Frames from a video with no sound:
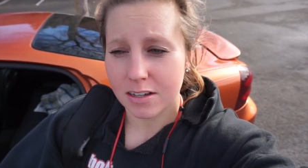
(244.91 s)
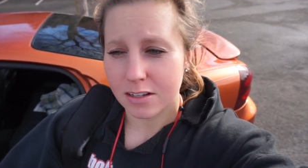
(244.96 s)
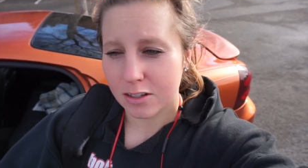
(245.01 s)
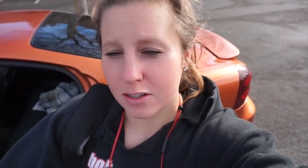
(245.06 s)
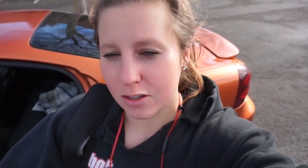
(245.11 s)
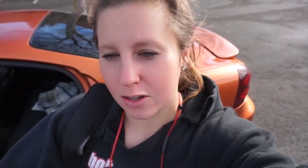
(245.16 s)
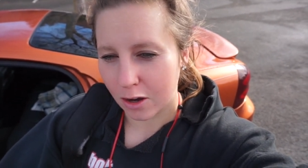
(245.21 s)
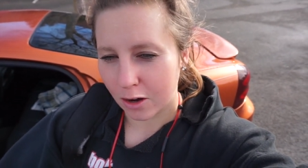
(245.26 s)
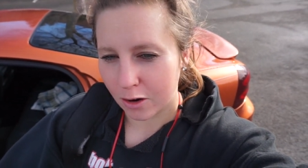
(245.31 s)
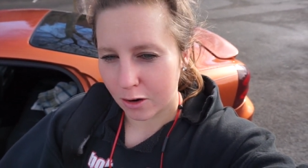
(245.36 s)

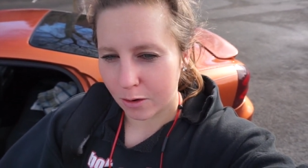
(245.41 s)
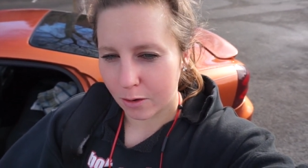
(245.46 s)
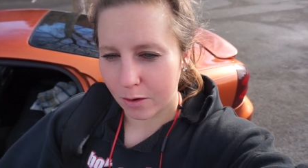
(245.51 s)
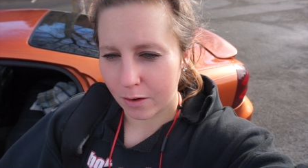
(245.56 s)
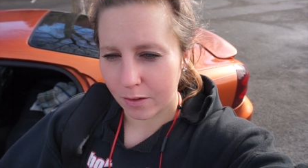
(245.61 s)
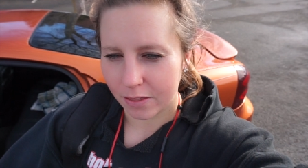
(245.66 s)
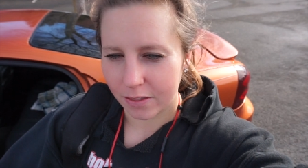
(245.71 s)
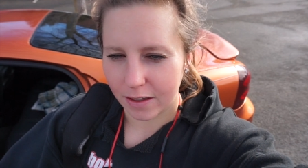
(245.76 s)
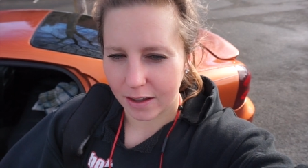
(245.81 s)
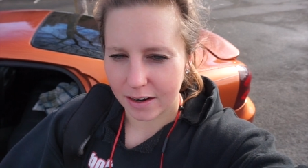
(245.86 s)
So
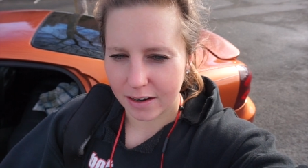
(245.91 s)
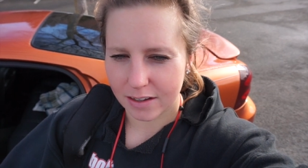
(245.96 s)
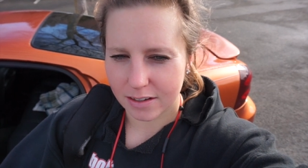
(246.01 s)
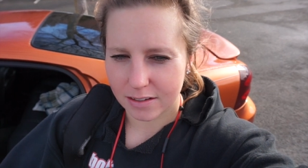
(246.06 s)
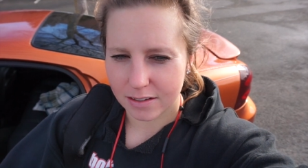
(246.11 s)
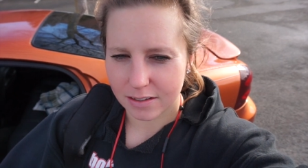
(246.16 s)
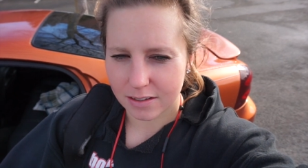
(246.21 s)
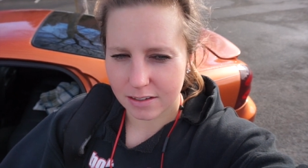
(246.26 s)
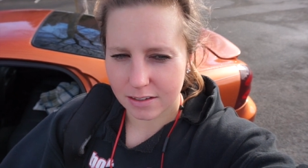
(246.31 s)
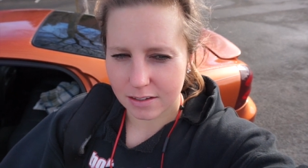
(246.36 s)
that
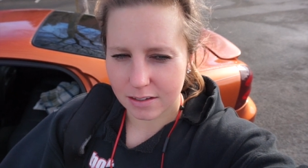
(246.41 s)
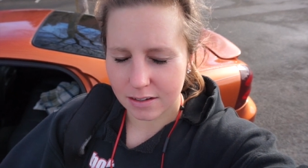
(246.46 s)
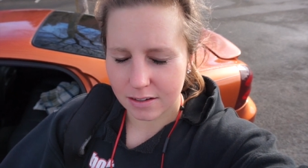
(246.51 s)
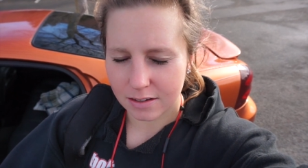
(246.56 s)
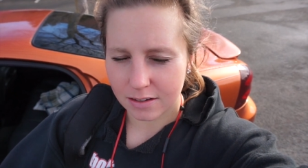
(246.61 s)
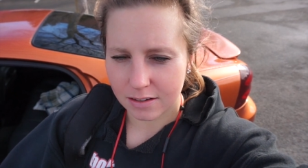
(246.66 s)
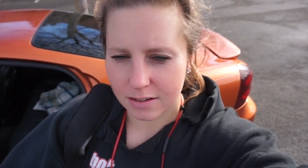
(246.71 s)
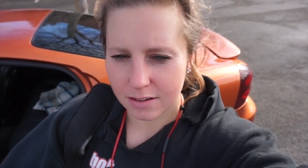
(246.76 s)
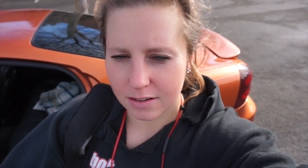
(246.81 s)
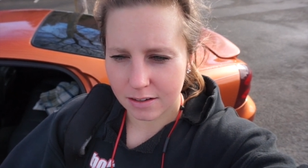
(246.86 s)
is
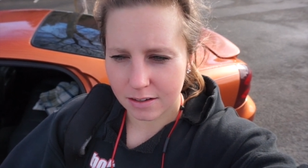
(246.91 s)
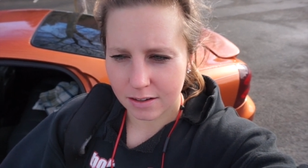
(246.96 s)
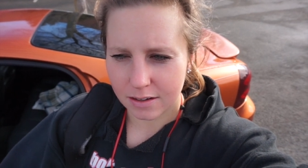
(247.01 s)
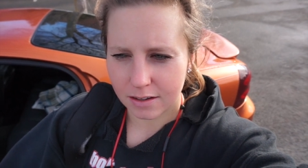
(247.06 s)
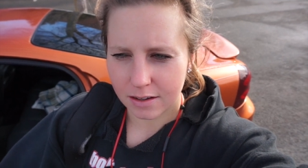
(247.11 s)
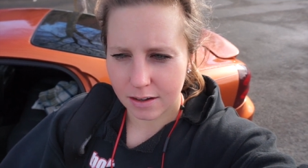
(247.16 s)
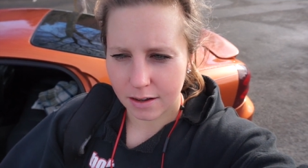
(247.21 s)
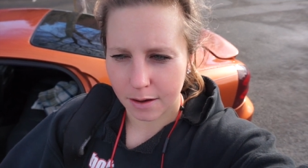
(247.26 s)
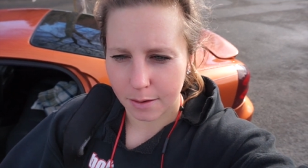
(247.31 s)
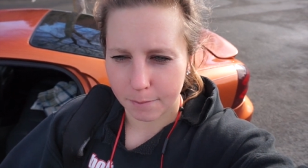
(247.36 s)

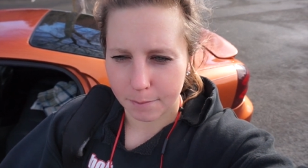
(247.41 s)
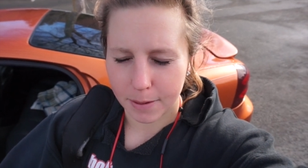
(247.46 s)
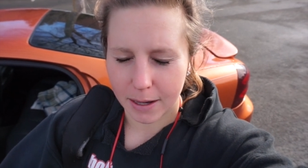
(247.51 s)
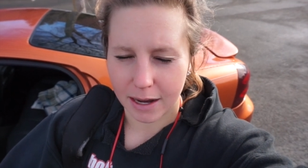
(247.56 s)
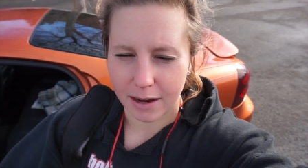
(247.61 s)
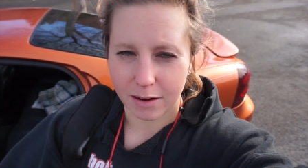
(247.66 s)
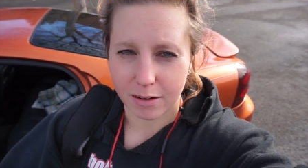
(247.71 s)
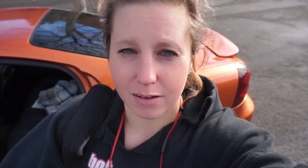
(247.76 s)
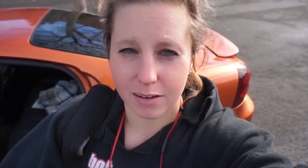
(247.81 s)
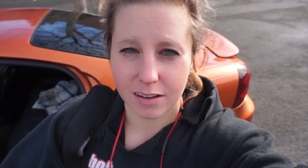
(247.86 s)

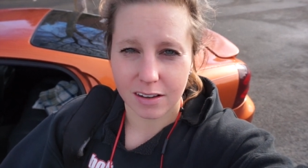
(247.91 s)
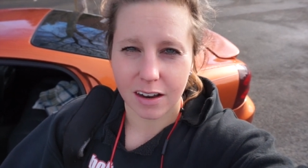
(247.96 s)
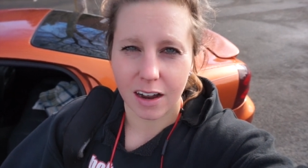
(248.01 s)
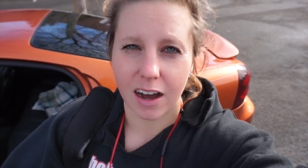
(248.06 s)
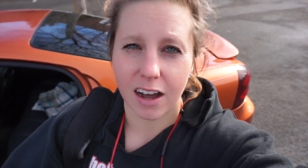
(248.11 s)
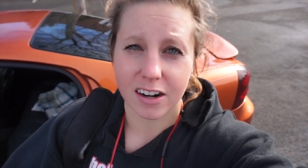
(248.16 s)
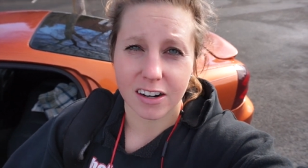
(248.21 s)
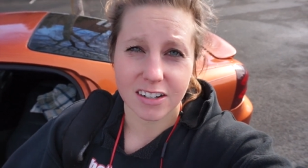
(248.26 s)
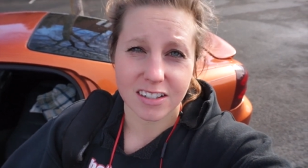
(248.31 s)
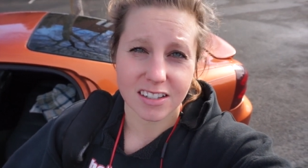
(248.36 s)
about one
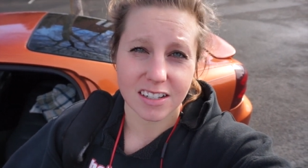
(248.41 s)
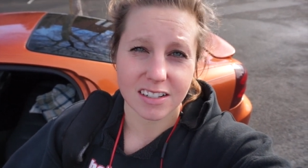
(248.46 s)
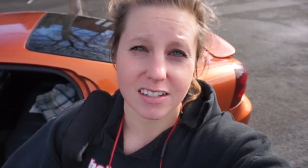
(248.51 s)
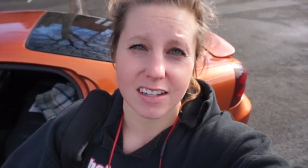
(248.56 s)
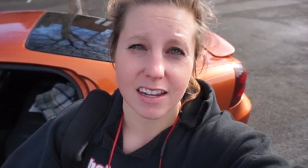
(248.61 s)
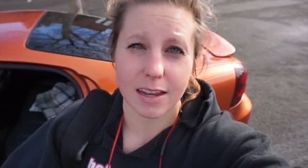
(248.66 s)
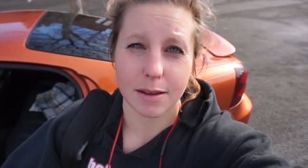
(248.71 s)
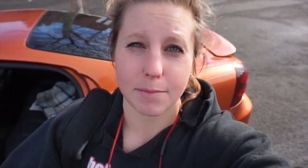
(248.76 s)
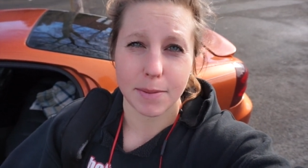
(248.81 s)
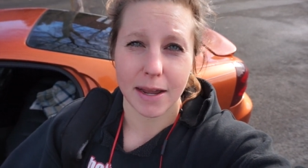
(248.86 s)
hundred
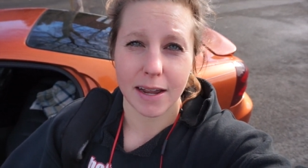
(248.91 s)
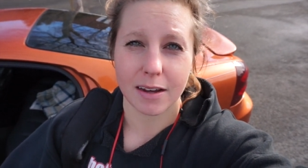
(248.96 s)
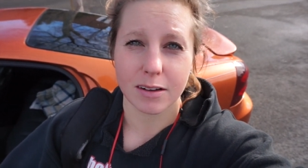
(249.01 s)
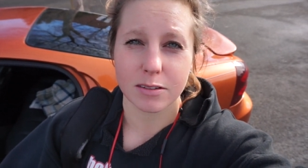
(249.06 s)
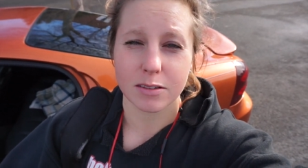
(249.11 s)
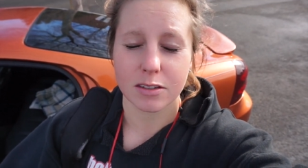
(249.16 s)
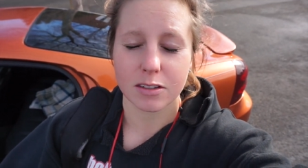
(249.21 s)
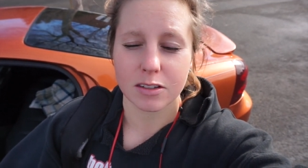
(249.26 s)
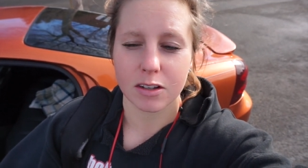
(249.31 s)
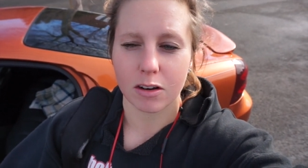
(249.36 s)
sixty-eight
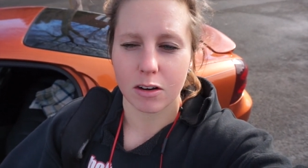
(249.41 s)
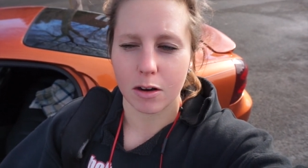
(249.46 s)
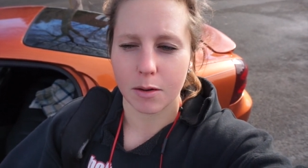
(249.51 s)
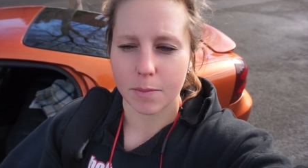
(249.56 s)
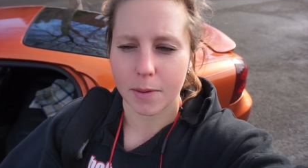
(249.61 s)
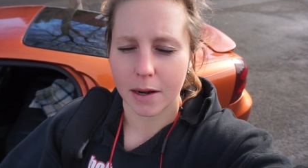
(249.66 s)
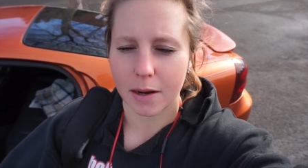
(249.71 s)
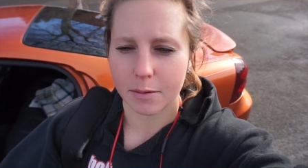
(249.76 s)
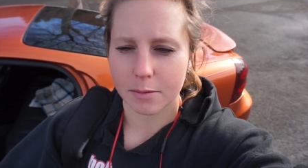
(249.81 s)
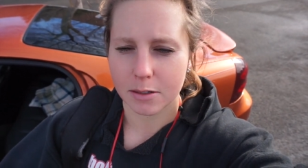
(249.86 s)
pounds, so I'll
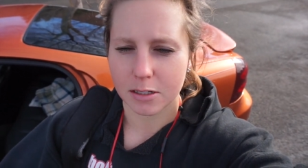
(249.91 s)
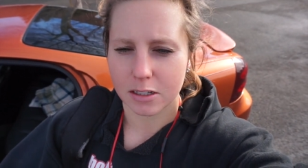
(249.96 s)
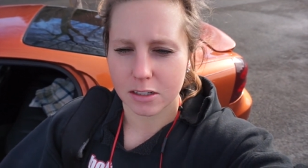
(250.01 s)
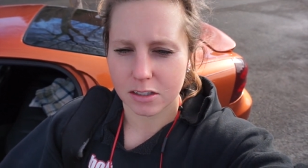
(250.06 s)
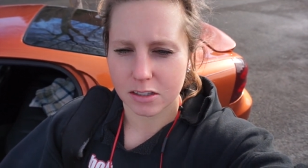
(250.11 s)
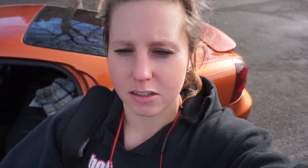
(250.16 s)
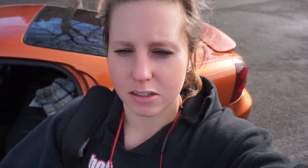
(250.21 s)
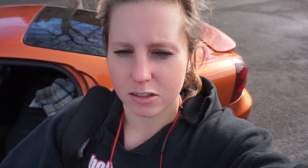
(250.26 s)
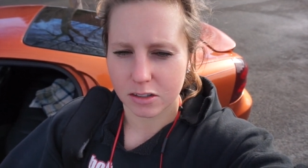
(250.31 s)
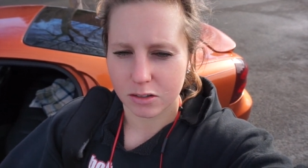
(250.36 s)
probably
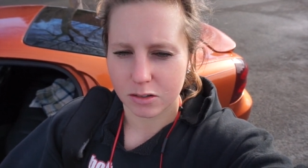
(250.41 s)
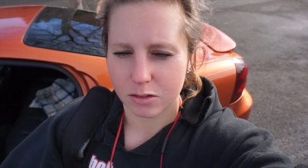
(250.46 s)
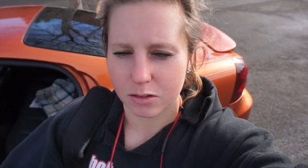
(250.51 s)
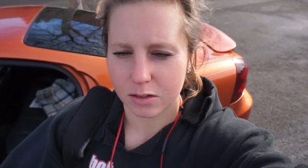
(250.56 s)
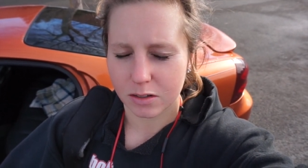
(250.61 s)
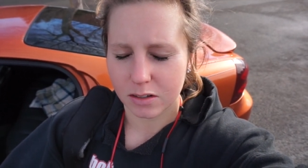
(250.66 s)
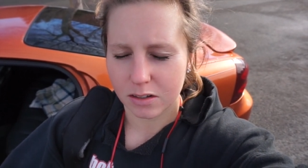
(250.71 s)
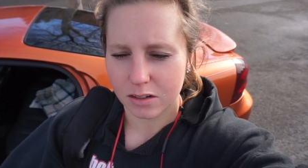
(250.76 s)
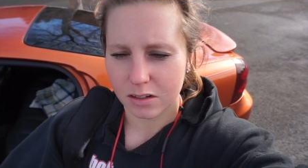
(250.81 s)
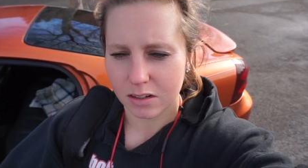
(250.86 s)
just
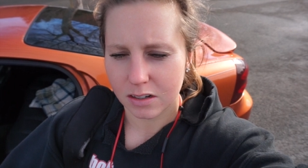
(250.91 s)
do